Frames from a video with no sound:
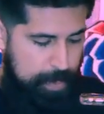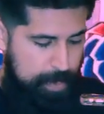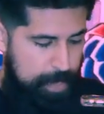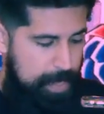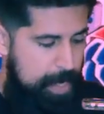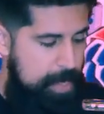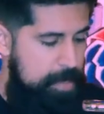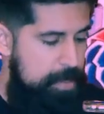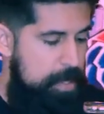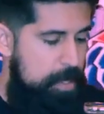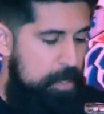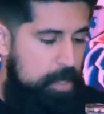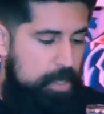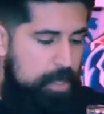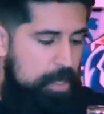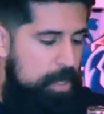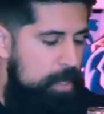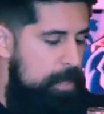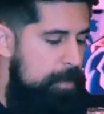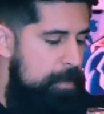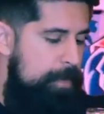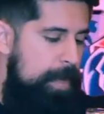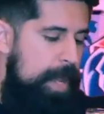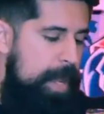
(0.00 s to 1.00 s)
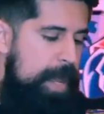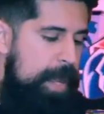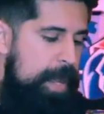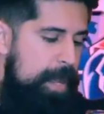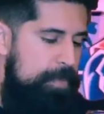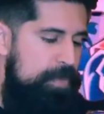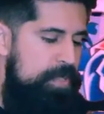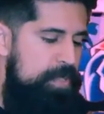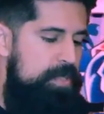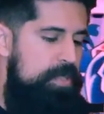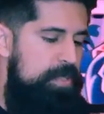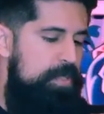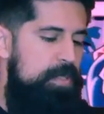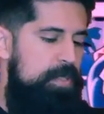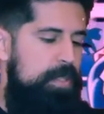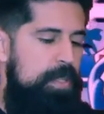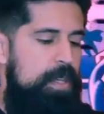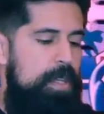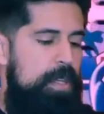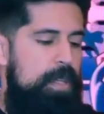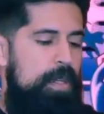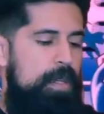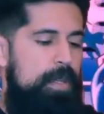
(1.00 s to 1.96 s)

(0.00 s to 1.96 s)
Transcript: And they're good maps.